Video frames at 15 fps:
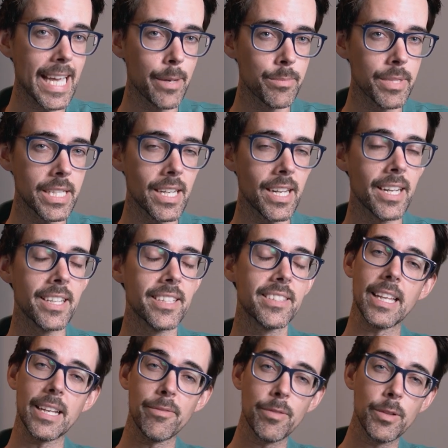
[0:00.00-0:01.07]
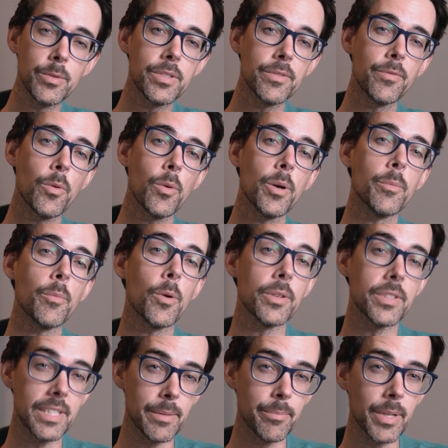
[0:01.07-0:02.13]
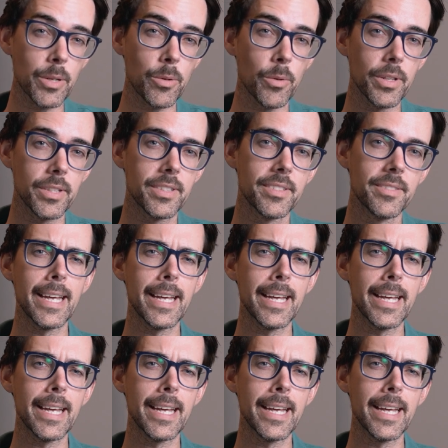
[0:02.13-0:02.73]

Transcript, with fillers: M D Is like Flutiform or Symbicort